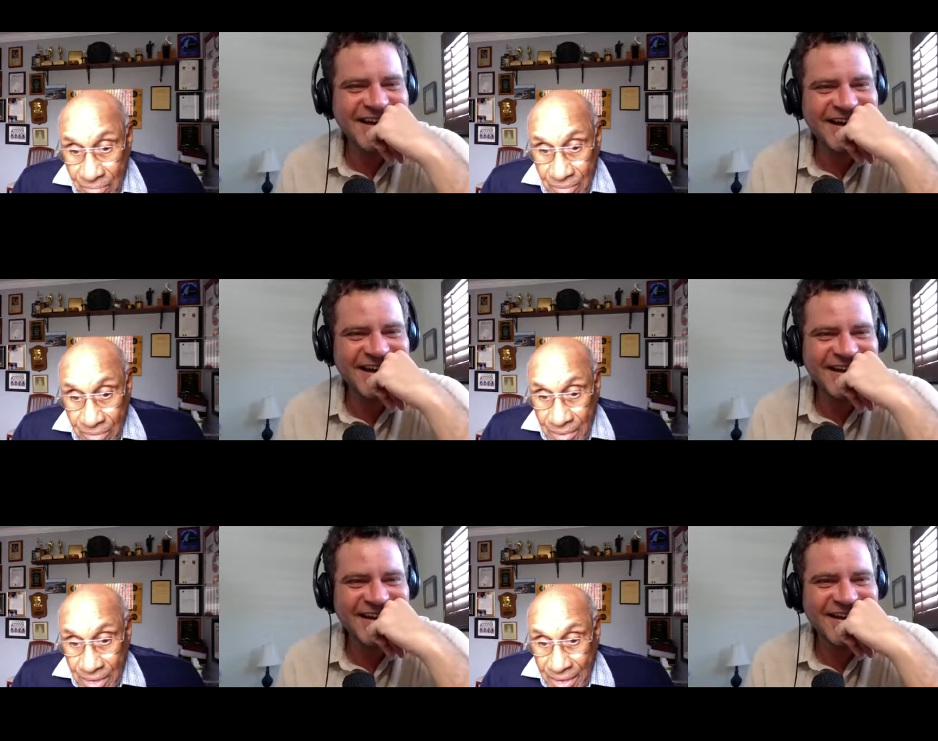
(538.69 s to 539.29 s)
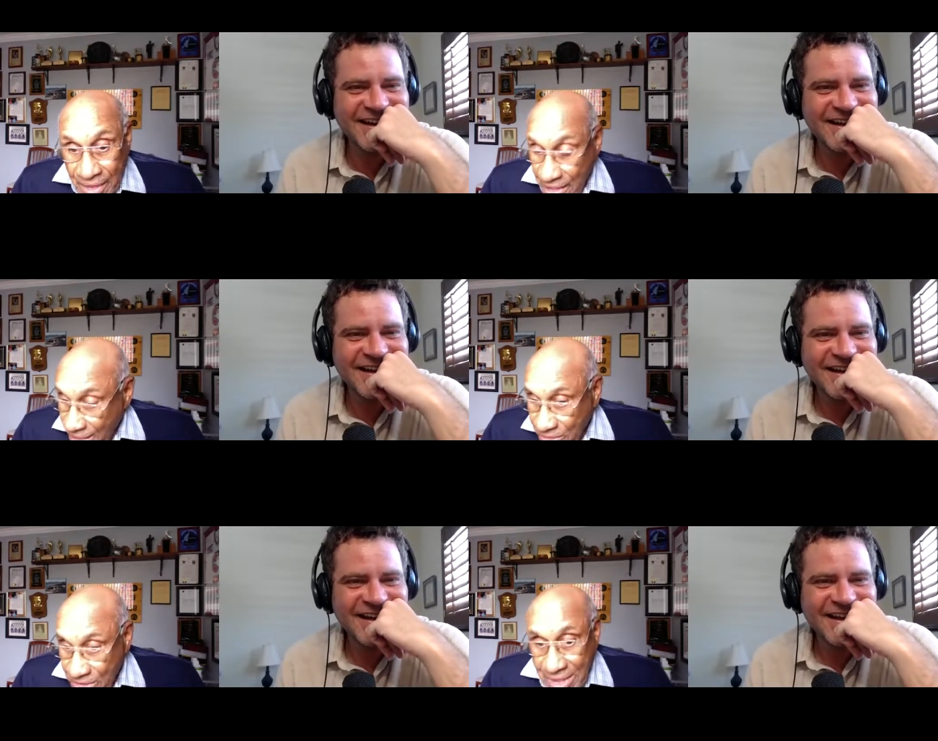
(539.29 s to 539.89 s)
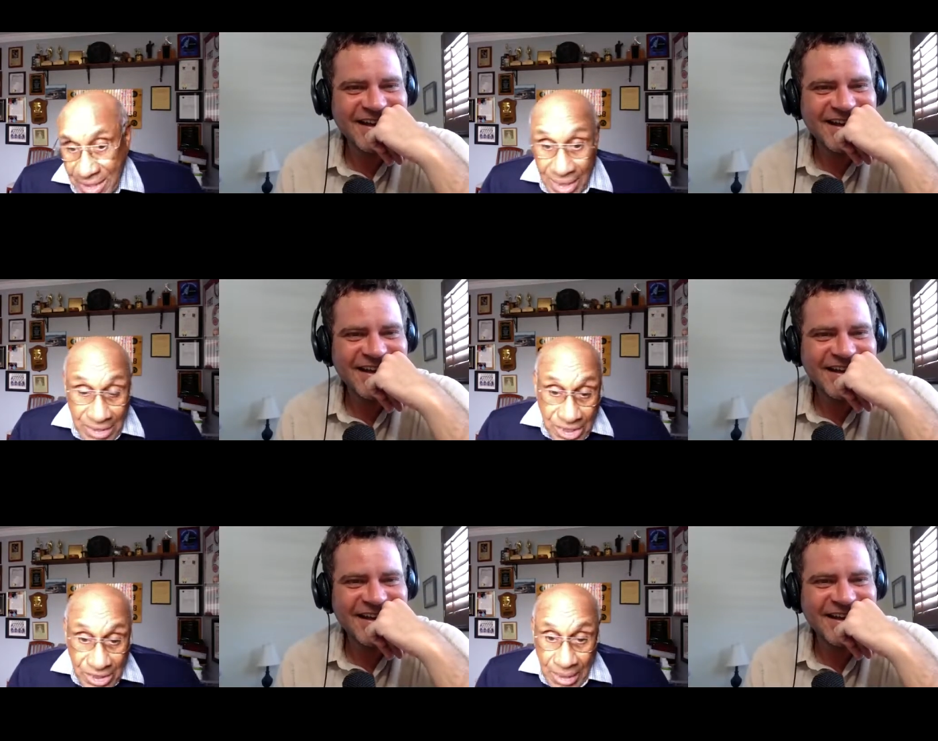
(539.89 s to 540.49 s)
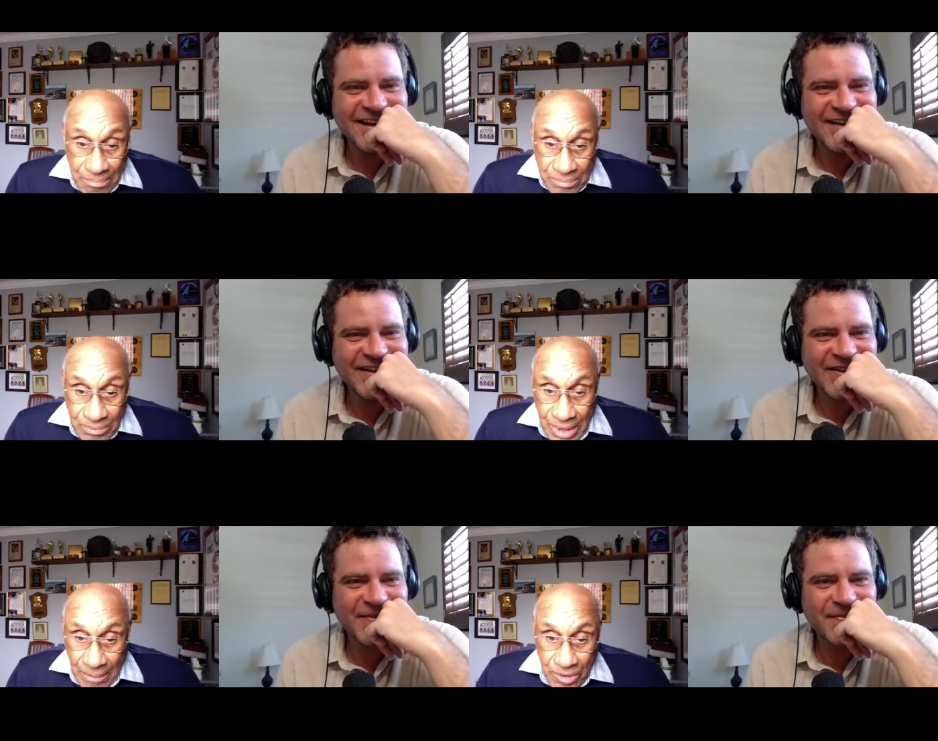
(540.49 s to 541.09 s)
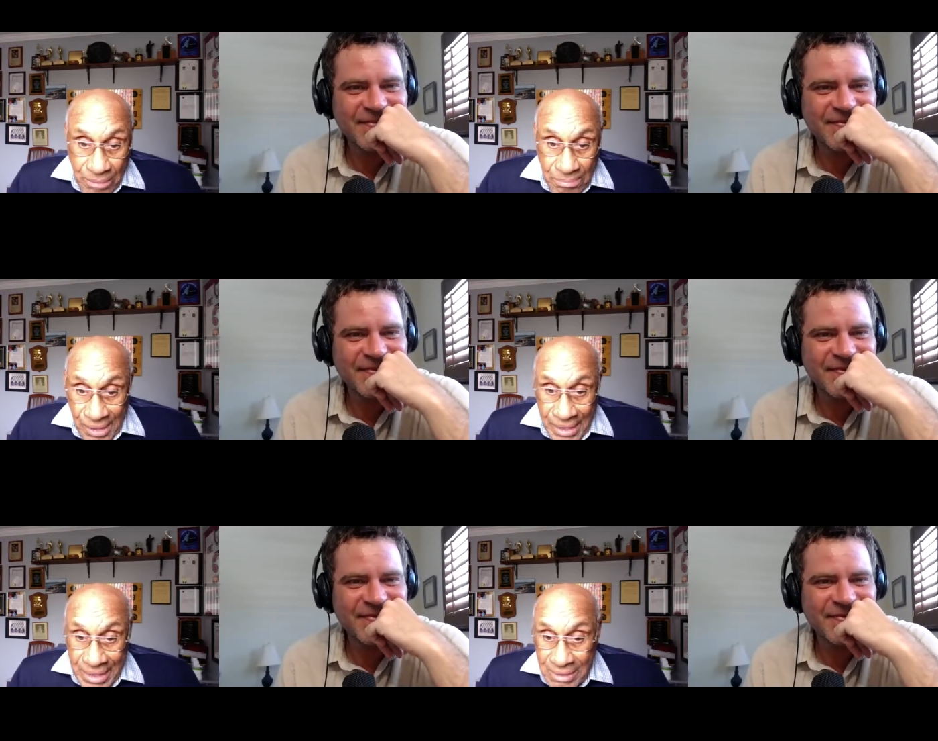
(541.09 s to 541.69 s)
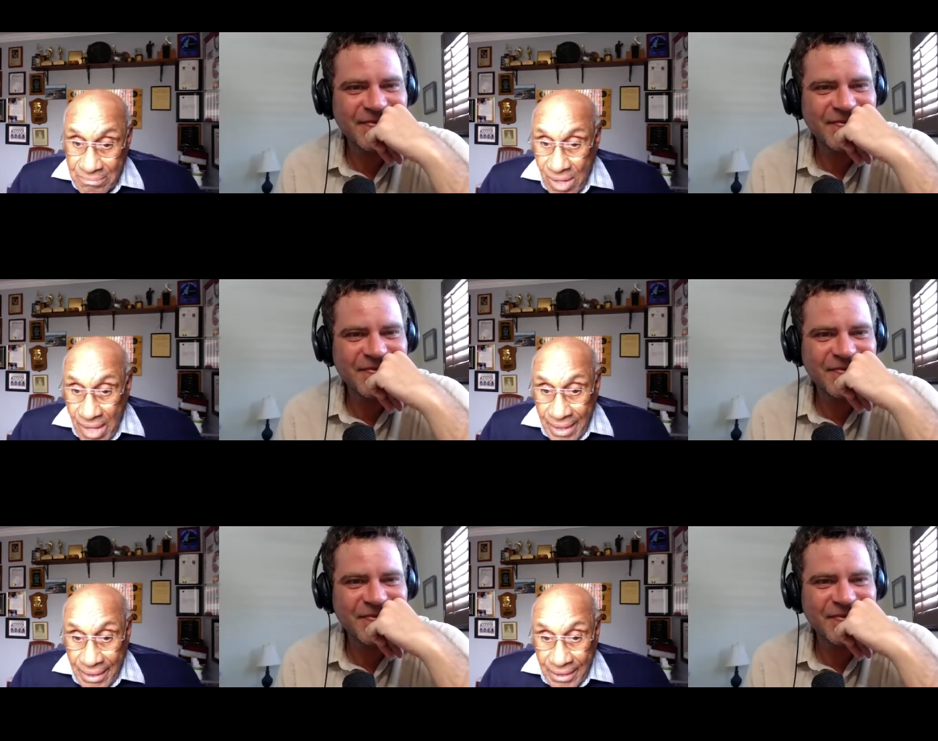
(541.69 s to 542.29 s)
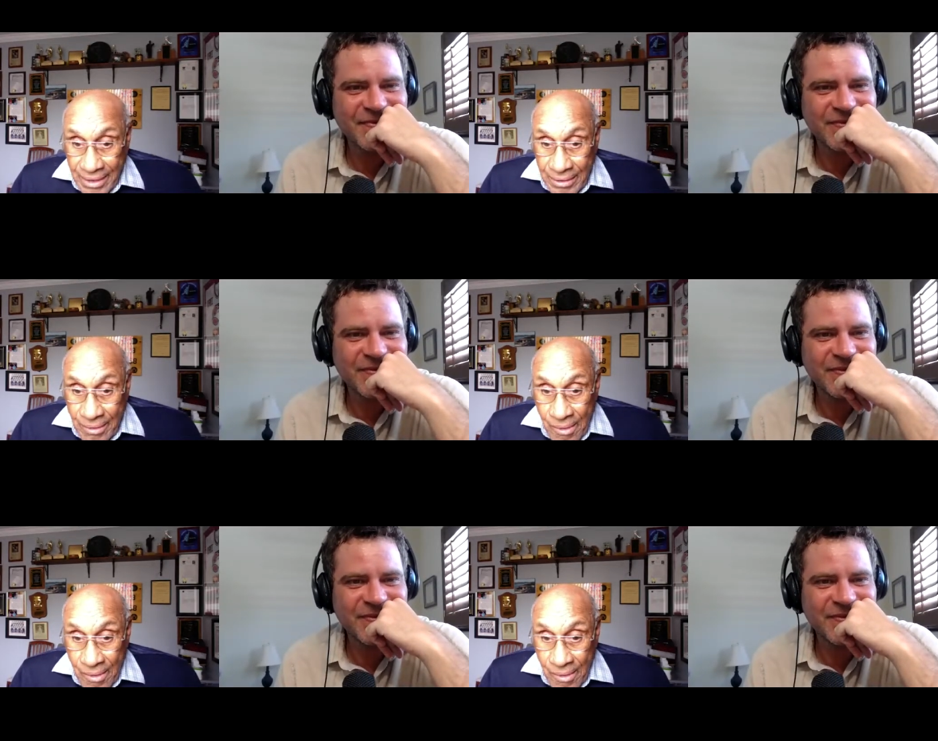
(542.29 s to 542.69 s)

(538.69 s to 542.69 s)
Speaker 1: Yeah never did. And I just kept, kept on playing. And uh,